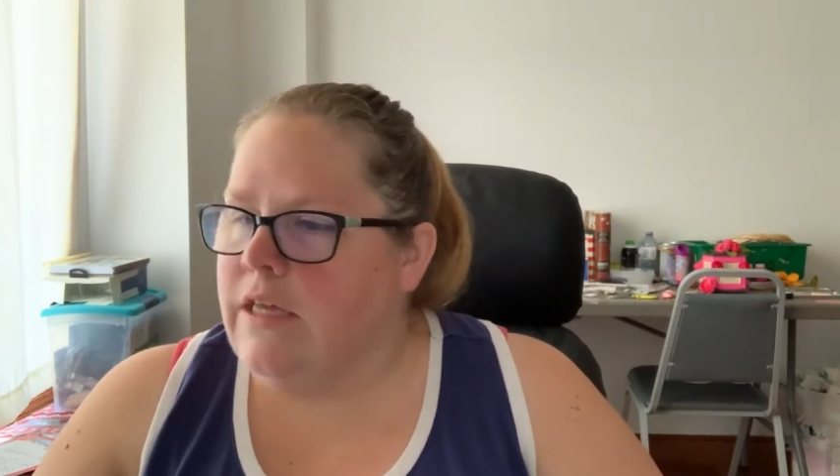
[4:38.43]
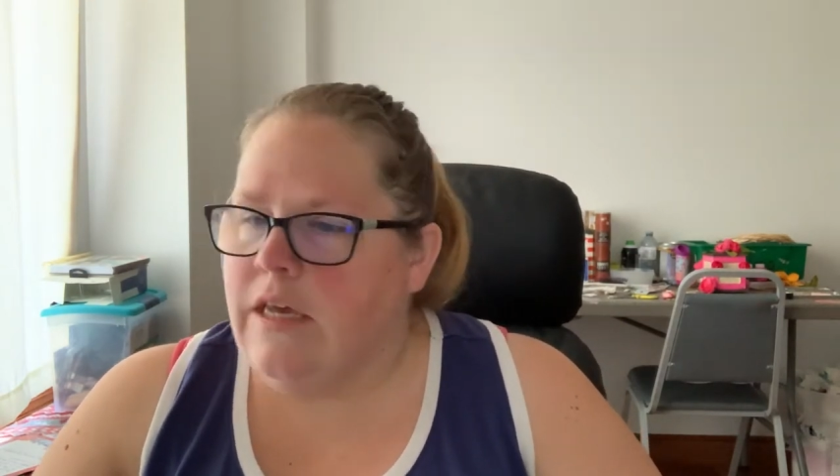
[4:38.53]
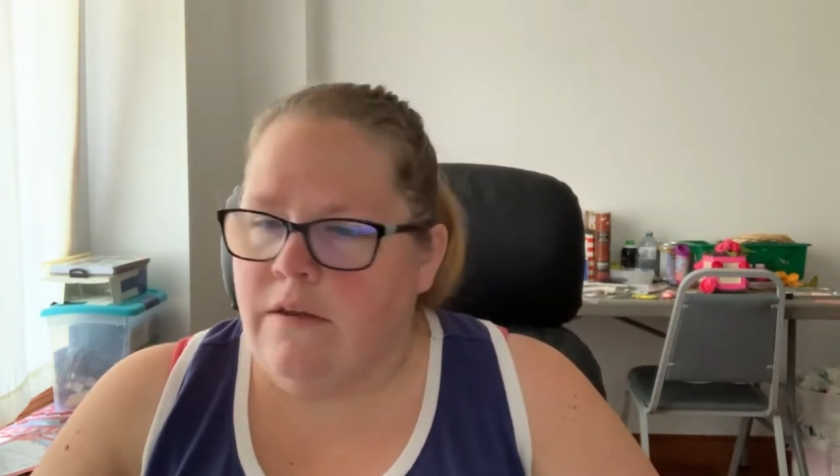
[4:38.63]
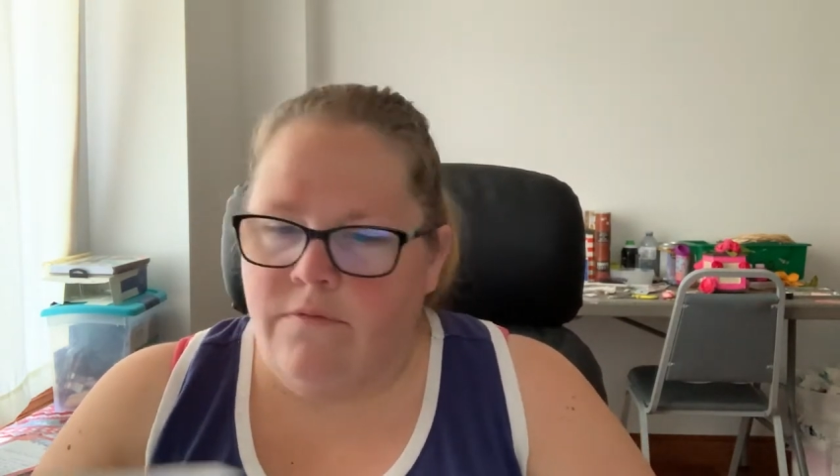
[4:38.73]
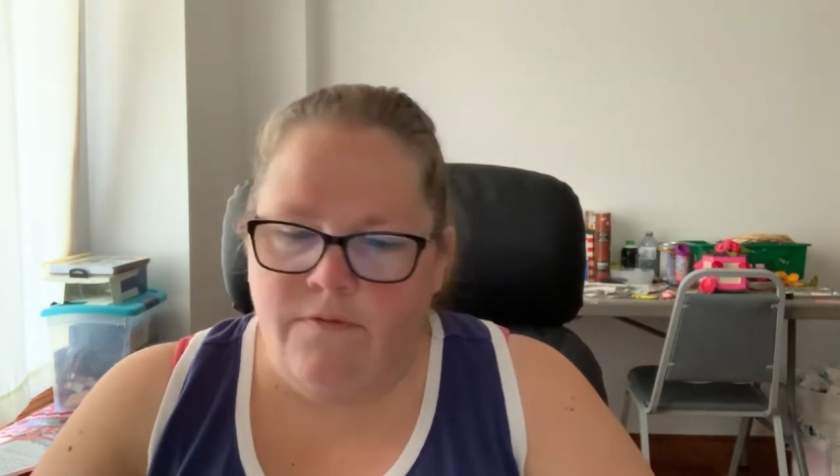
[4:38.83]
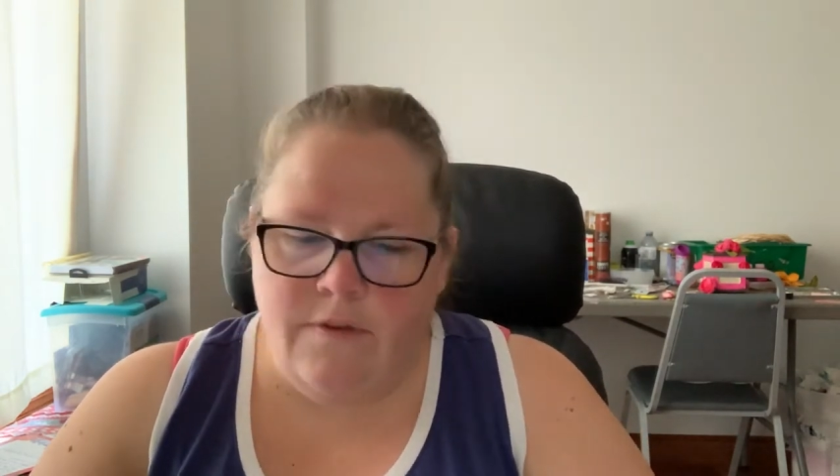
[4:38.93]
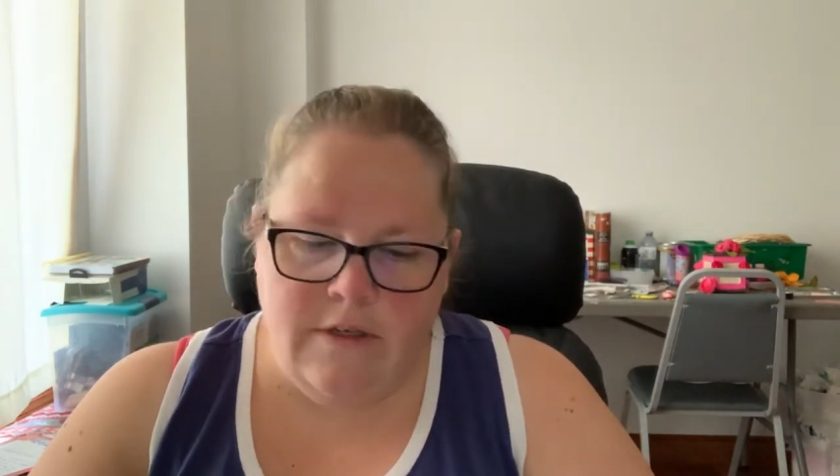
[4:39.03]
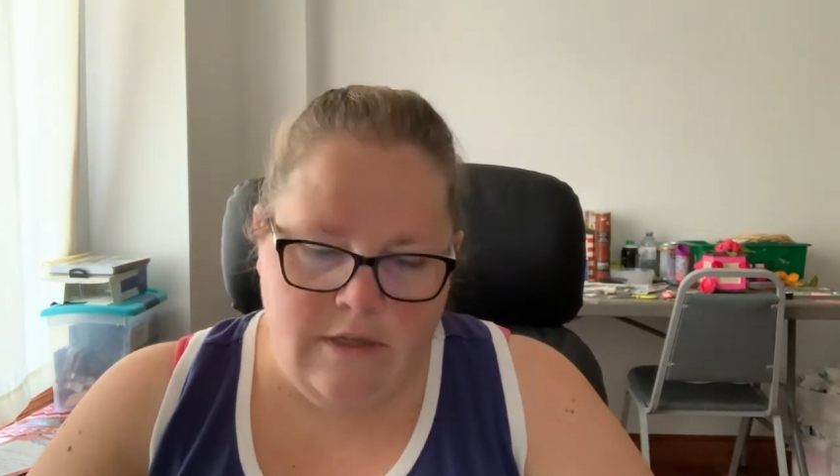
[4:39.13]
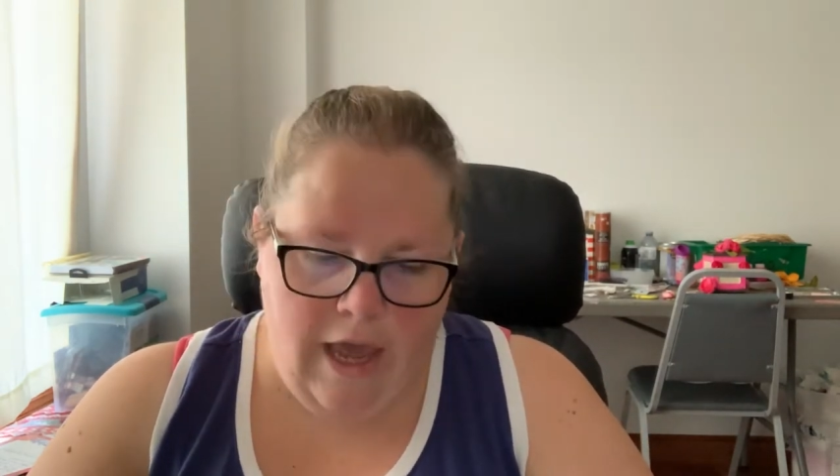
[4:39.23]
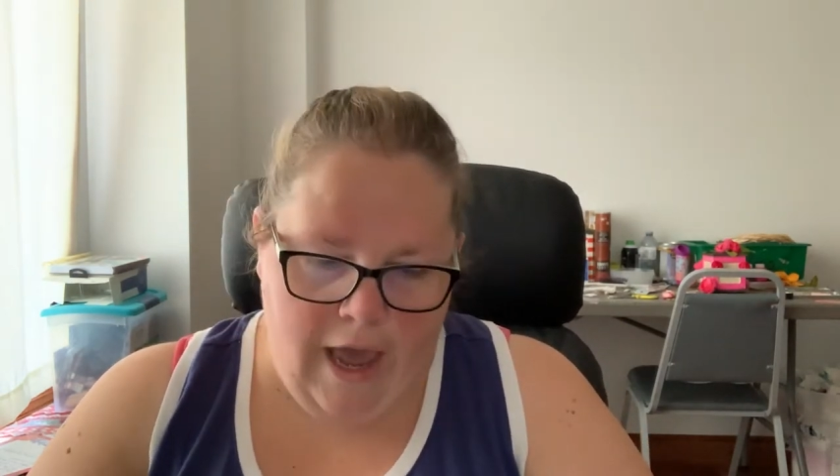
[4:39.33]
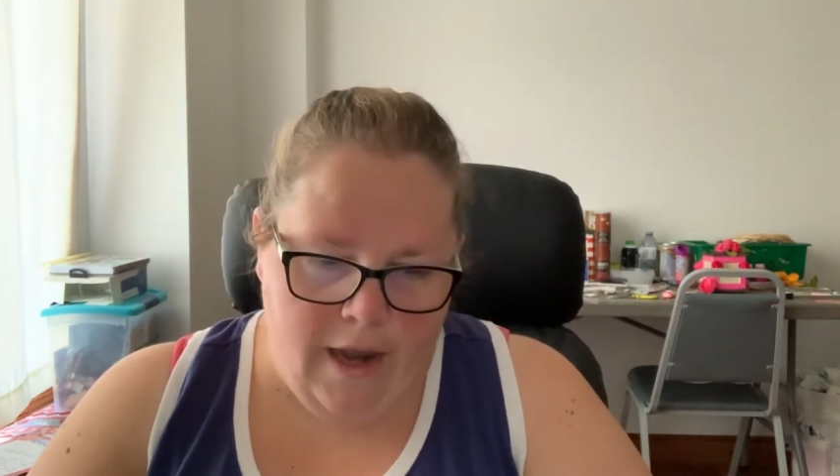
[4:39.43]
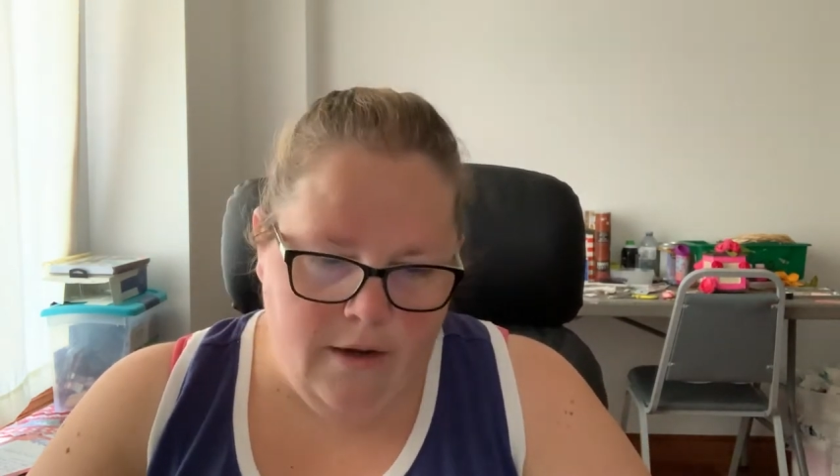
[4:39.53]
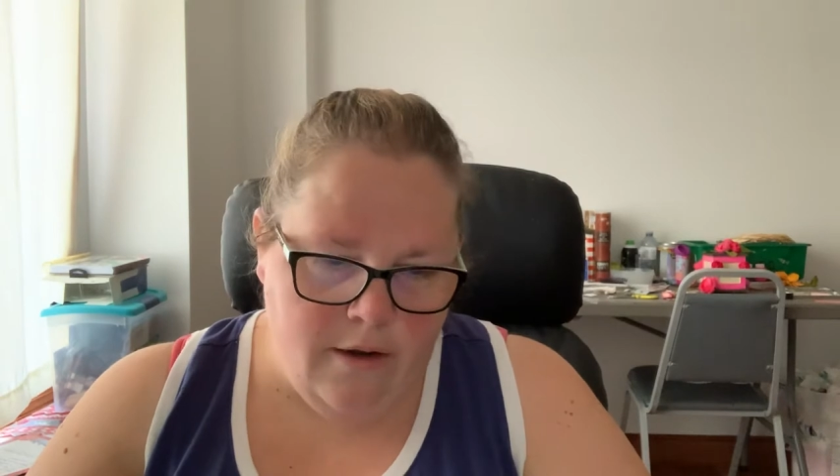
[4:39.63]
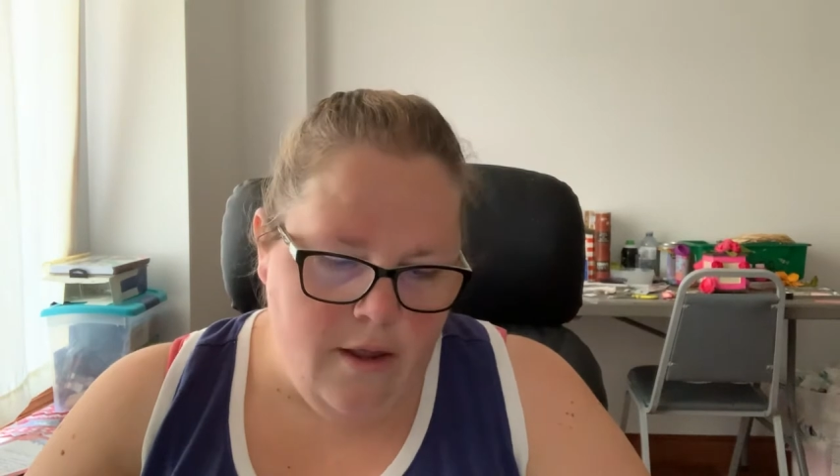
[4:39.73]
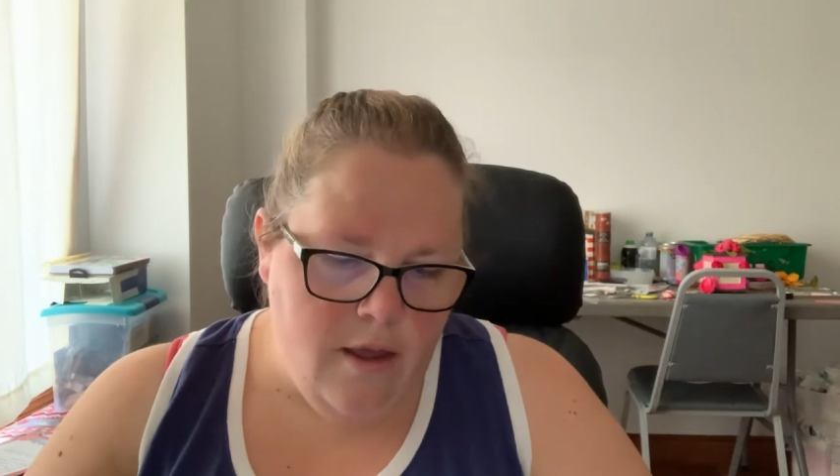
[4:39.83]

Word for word: the infant hat.